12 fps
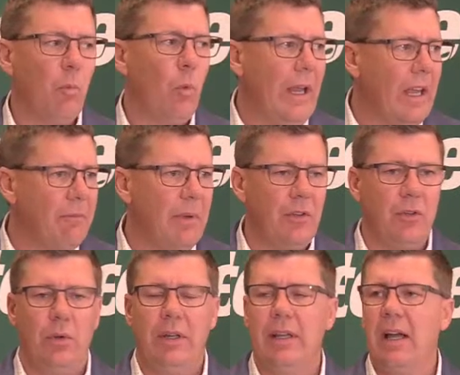We have been
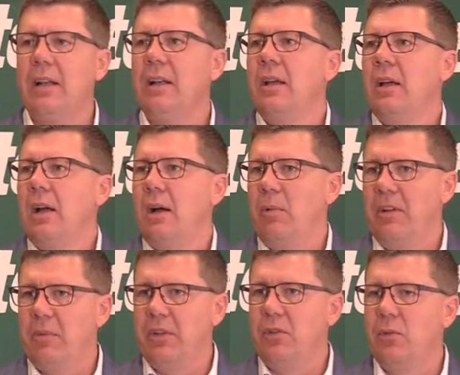doing that.
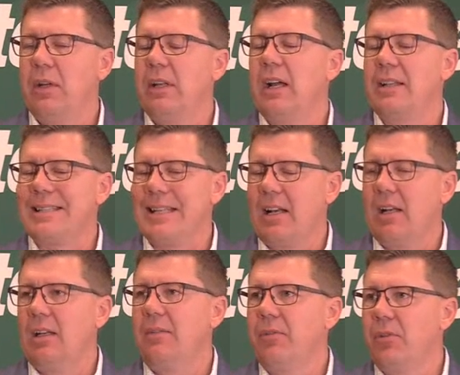We've been doing that
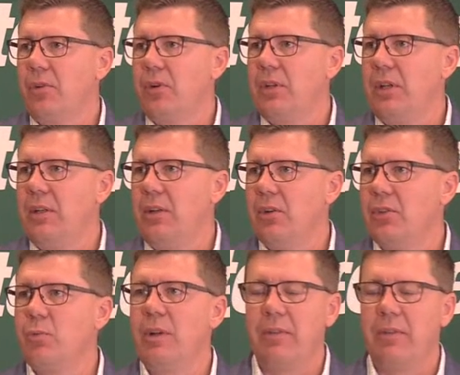steadily for 13 years.